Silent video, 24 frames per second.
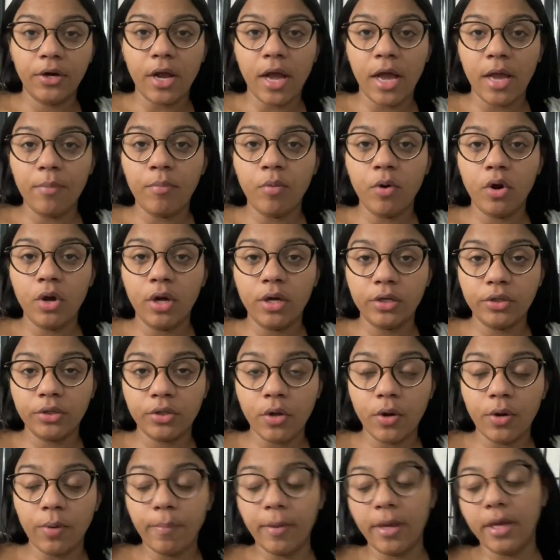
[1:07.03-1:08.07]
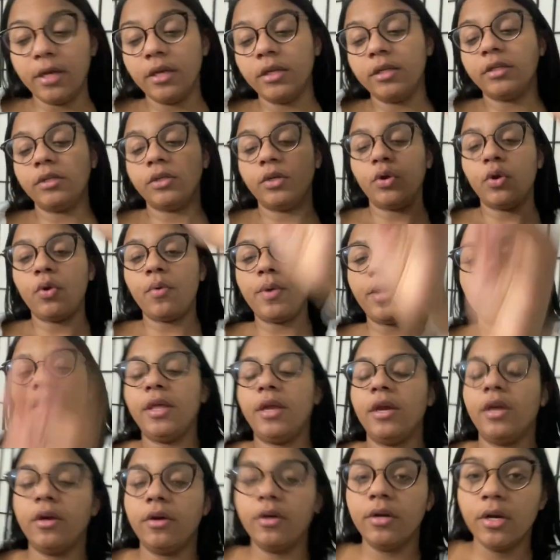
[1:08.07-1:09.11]
I bought her some medicine over
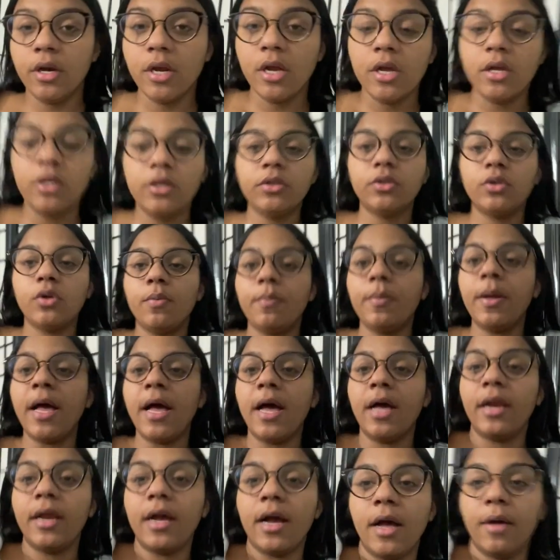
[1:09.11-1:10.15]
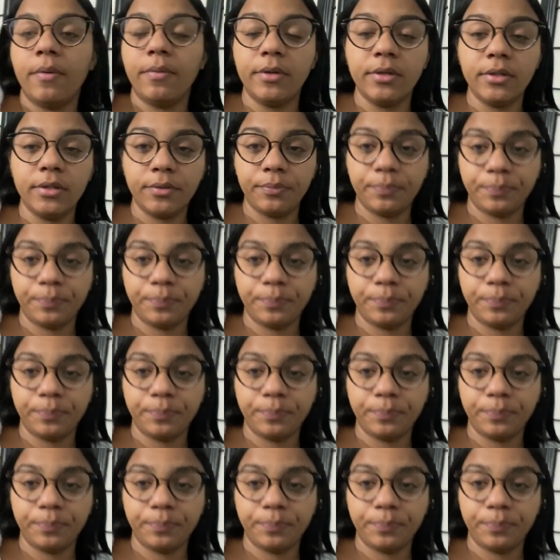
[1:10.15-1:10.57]
there, some jarabes.